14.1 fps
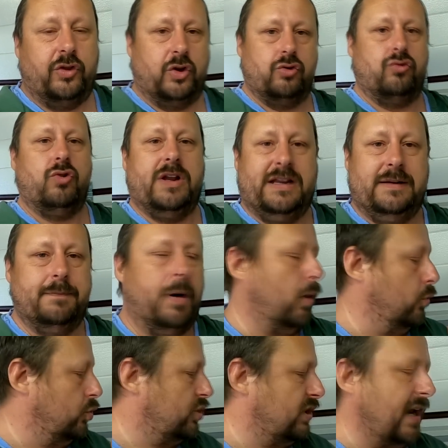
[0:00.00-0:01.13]
the green
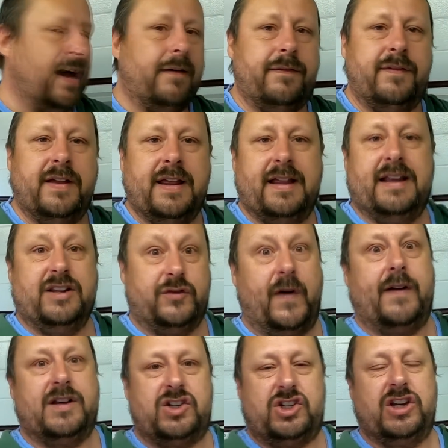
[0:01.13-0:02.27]
bottle stuff is
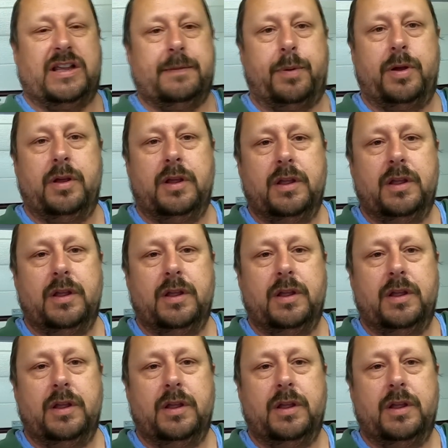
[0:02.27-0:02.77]
very cheap.